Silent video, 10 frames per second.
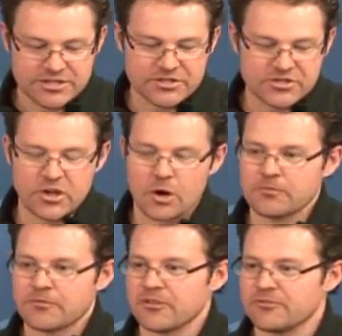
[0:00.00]
in scope
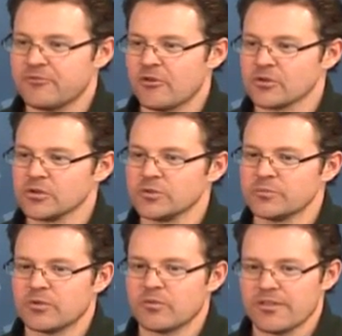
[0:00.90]
for the for loop
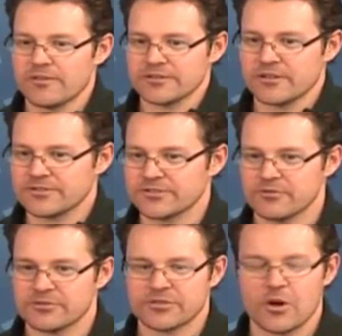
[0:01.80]
or whether it's also
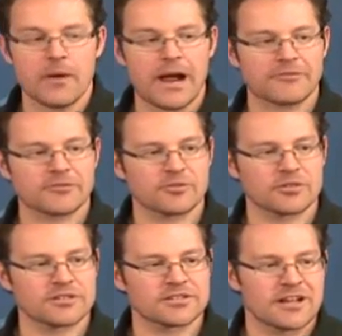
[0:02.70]
in scope
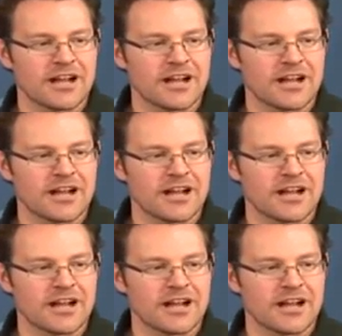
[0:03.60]
afterwards.